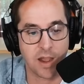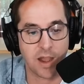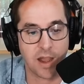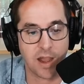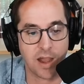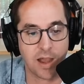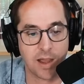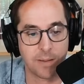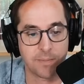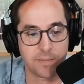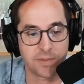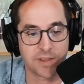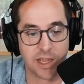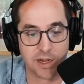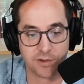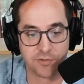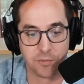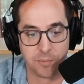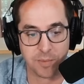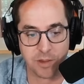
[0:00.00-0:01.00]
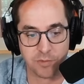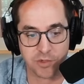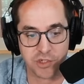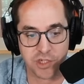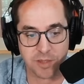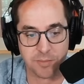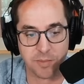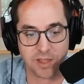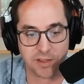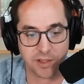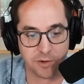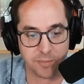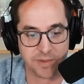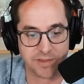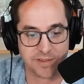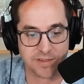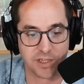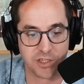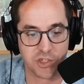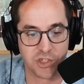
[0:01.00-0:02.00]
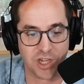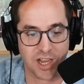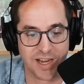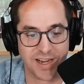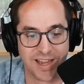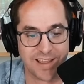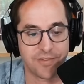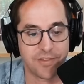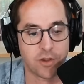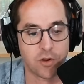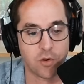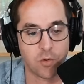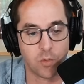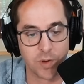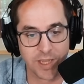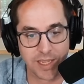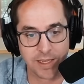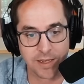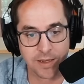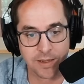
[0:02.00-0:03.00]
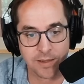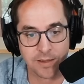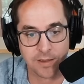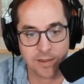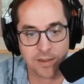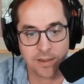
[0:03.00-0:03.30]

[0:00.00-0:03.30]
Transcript: Um, Letters from Iwo Jima, Little Miss Sunshine, and The Queen.